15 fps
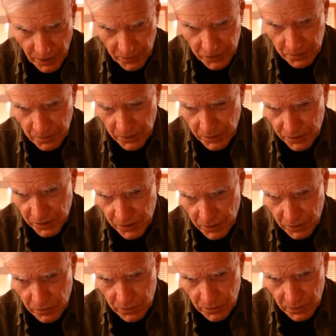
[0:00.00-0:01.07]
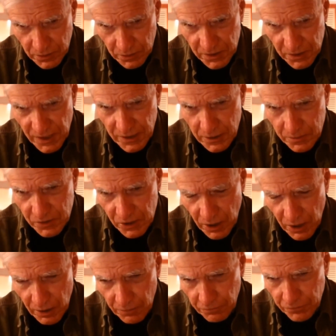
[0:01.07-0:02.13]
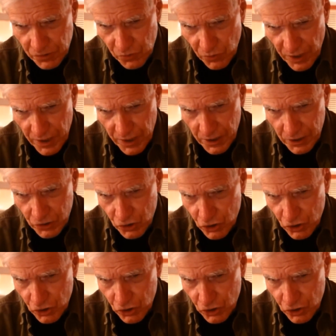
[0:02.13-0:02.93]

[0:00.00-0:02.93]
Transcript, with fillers: because he couldn't contain himself, his rage.